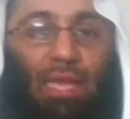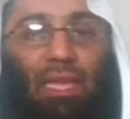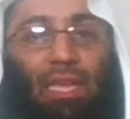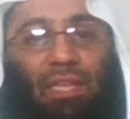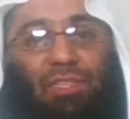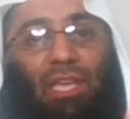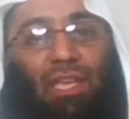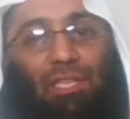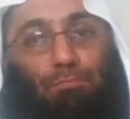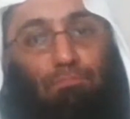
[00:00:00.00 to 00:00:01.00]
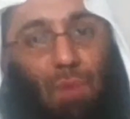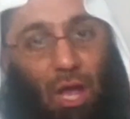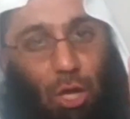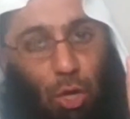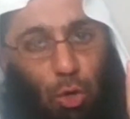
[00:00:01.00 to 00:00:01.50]
it is
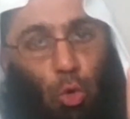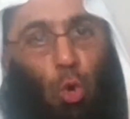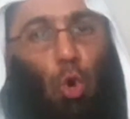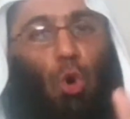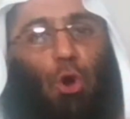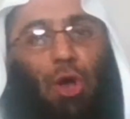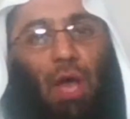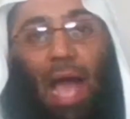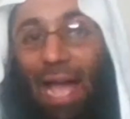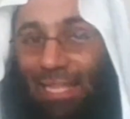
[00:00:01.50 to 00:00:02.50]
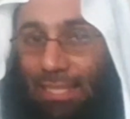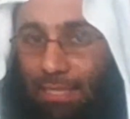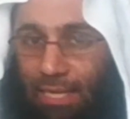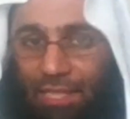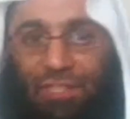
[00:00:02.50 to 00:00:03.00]
makruh at
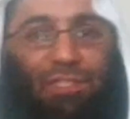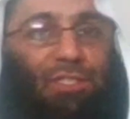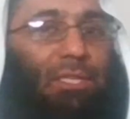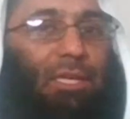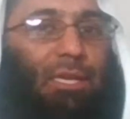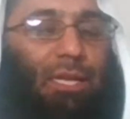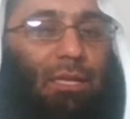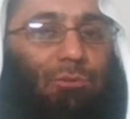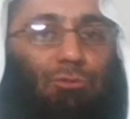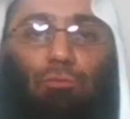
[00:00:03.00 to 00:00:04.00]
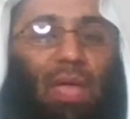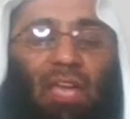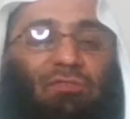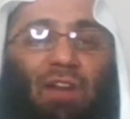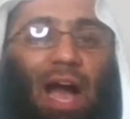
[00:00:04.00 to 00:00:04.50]
least to
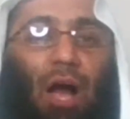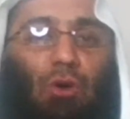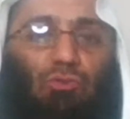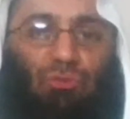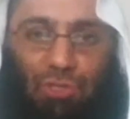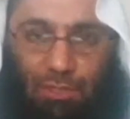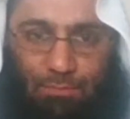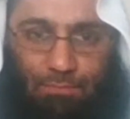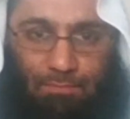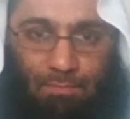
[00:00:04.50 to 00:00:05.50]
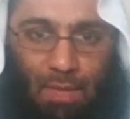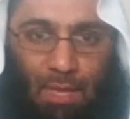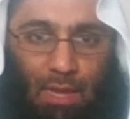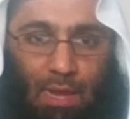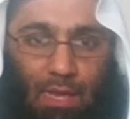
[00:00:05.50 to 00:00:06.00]
make vows.
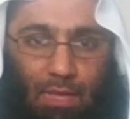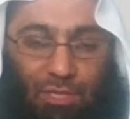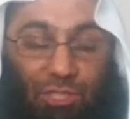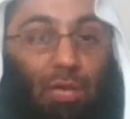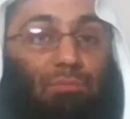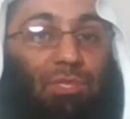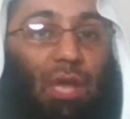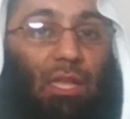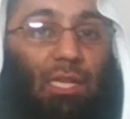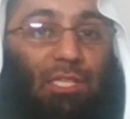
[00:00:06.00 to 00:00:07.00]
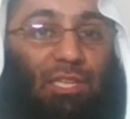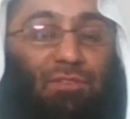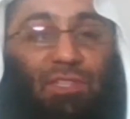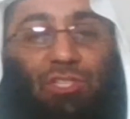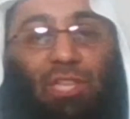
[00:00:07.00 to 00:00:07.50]
Some scholars
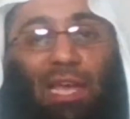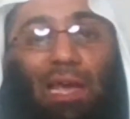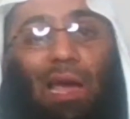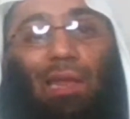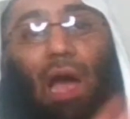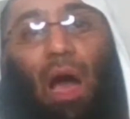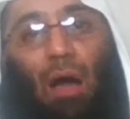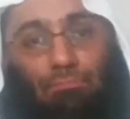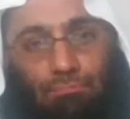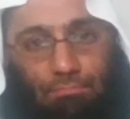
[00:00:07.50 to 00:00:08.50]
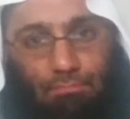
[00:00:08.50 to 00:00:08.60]
even say haram.